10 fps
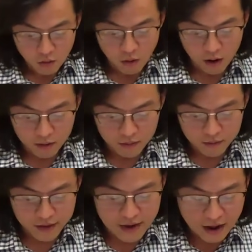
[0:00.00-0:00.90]
Well,
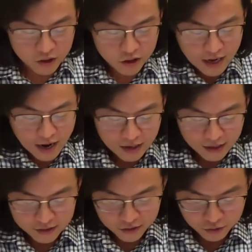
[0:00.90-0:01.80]
the analogy I
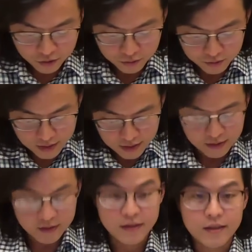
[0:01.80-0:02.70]
like to use
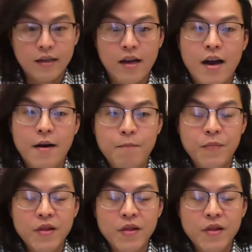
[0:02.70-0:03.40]
is um,